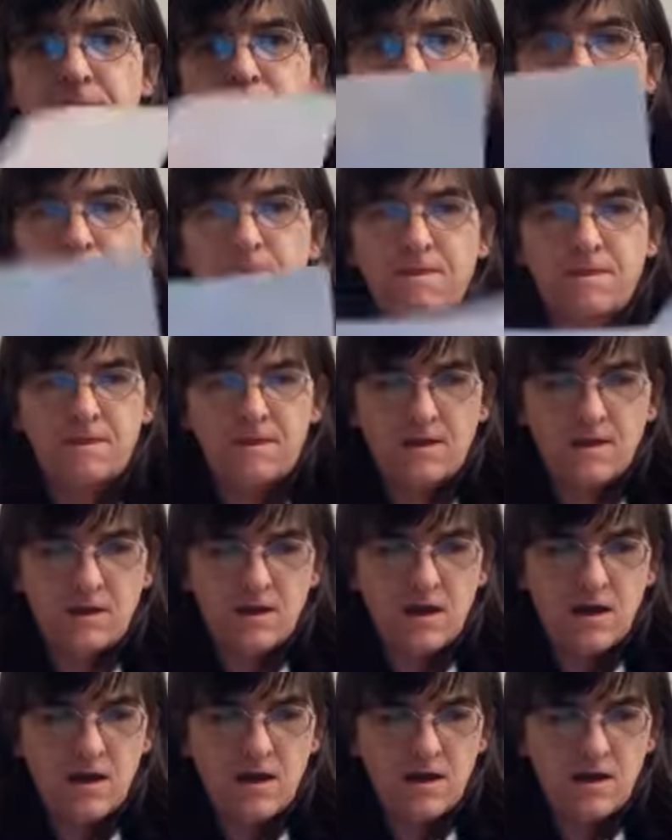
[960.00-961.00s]
a
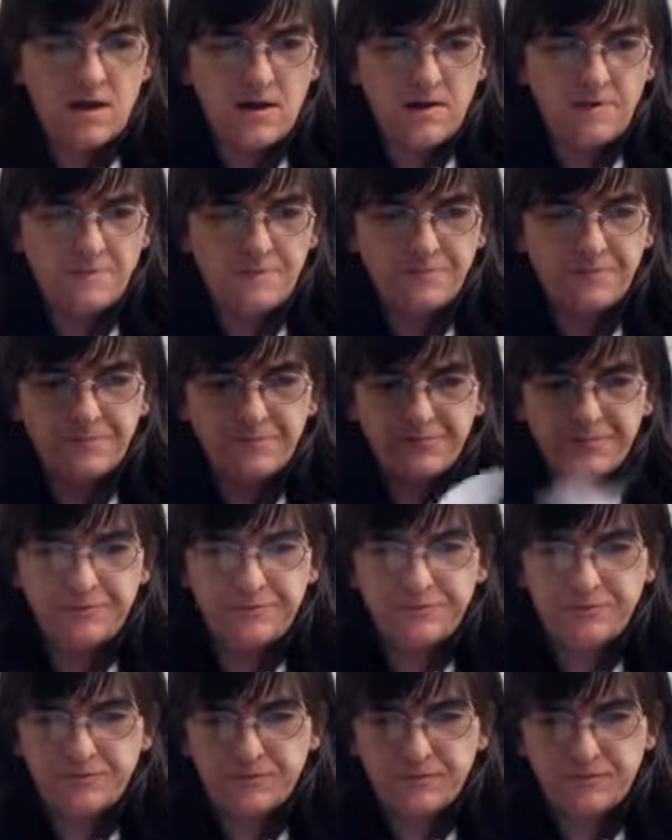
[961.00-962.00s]
2,400
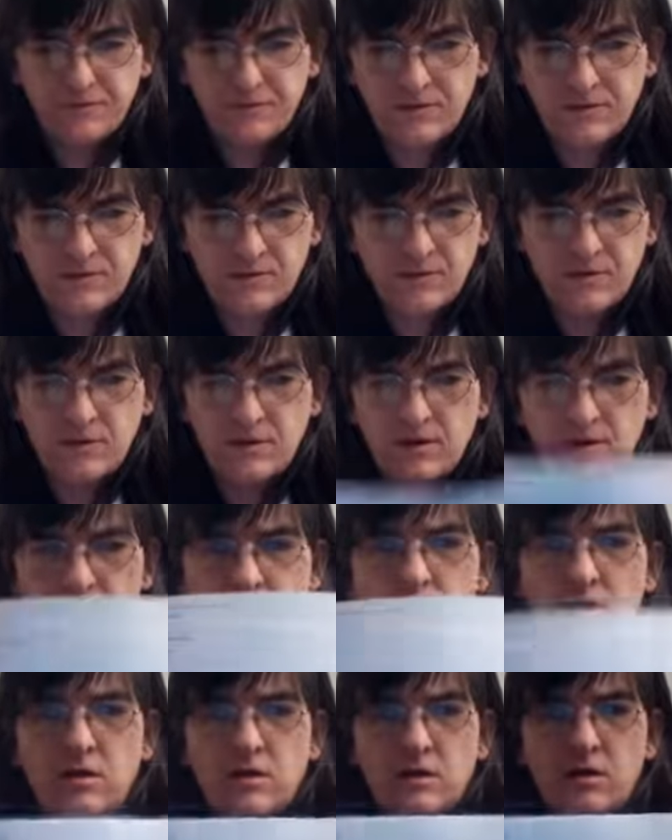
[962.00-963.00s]
point tournament
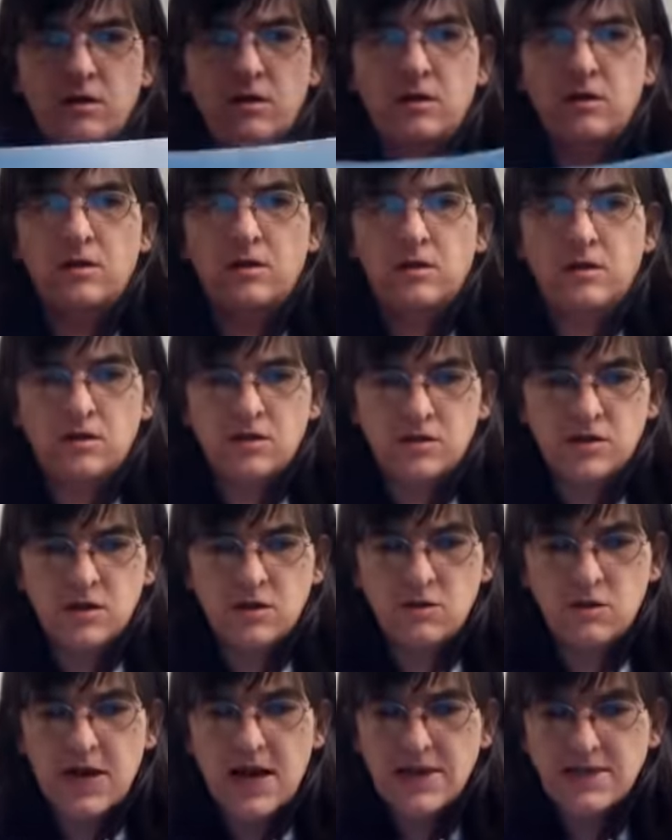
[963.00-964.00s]
with
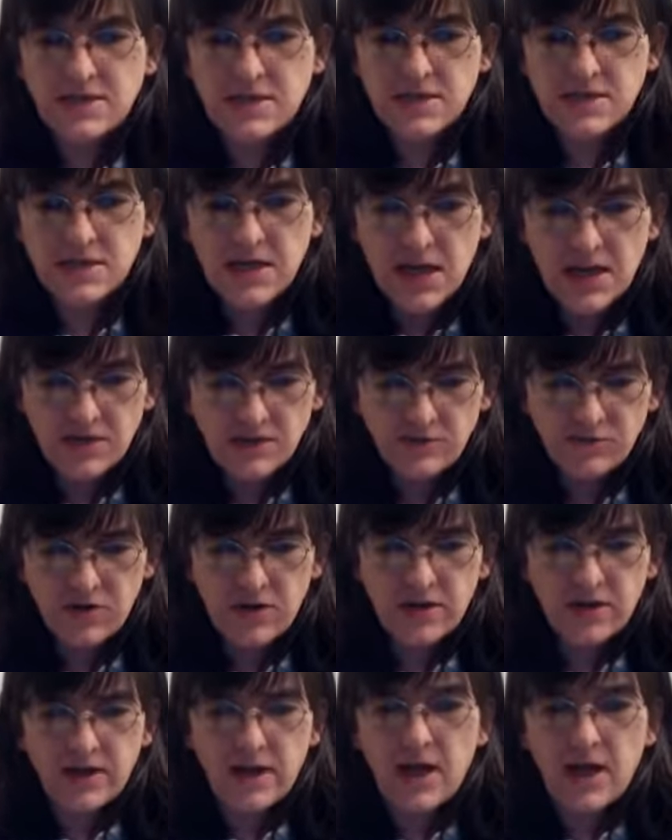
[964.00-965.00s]
53 points to spare.